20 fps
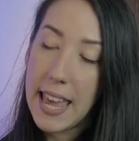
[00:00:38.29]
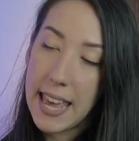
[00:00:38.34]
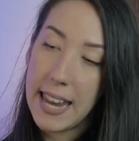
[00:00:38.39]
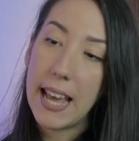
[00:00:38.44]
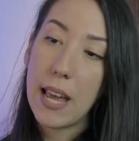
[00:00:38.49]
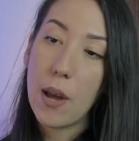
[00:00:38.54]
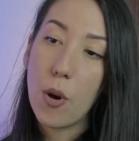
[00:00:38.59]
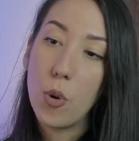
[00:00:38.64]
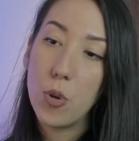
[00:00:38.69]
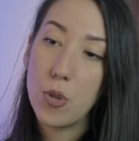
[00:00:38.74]
And
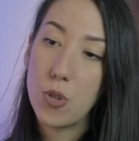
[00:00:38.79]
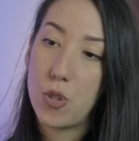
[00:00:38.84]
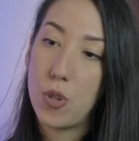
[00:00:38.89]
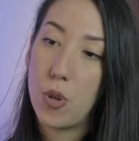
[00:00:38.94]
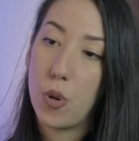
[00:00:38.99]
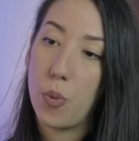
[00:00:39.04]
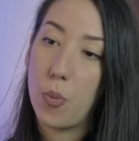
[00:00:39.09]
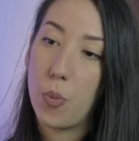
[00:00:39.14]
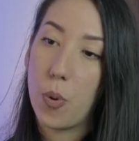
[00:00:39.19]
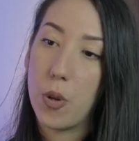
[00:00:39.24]
I
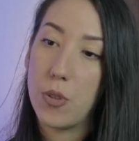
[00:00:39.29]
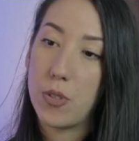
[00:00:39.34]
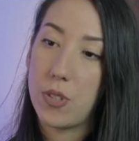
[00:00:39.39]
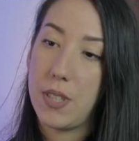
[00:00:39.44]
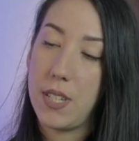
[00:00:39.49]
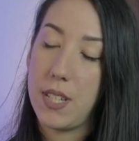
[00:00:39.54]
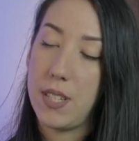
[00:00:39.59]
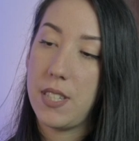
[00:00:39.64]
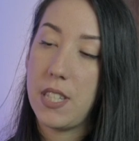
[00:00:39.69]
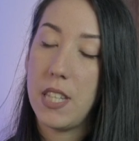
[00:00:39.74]
also
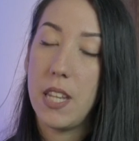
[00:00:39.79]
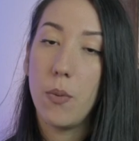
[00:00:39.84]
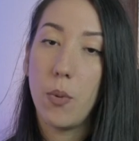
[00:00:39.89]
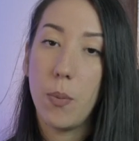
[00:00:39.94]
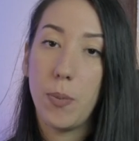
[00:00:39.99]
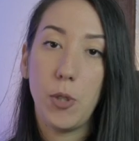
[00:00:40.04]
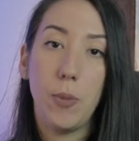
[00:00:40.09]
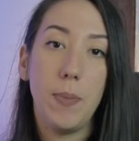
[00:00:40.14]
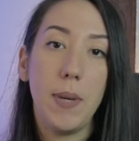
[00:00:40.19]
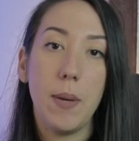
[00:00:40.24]
want this
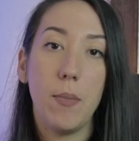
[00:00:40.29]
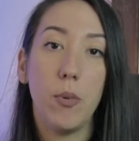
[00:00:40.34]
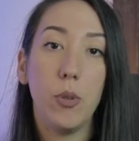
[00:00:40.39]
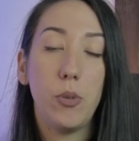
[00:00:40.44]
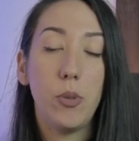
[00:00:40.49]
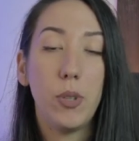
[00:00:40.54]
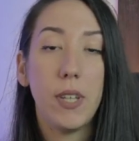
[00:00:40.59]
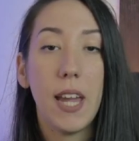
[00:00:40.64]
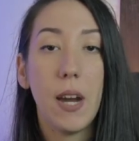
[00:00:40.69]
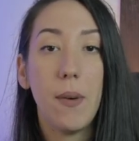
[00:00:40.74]
cinewhoop to be able
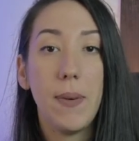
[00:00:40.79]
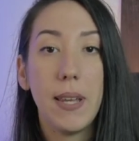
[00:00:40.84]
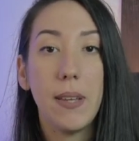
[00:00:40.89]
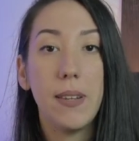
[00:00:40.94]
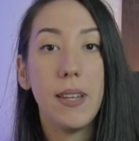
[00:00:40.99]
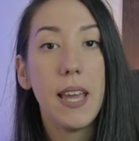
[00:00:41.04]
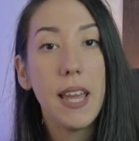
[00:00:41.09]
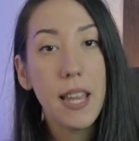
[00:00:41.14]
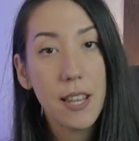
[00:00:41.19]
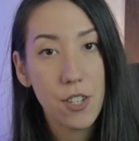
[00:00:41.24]
to carry
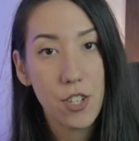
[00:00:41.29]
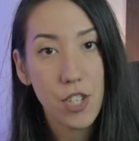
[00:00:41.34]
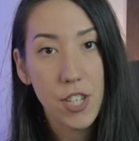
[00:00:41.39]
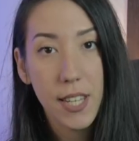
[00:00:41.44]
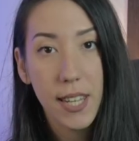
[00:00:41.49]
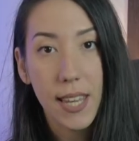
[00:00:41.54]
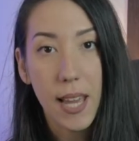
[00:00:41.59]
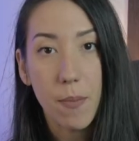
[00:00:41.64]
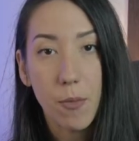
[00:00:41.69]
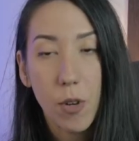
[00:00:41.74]
an
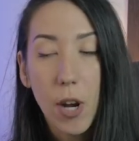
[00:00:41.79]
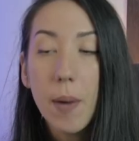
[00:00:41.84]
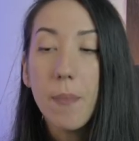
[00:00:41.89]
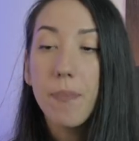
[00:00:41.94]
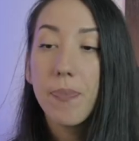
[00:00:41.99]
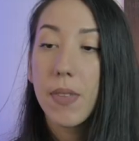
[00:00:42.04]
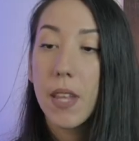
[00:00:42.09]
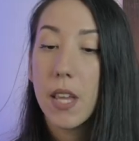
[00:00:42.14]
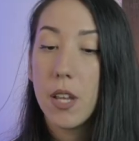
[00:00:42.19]
HD camera.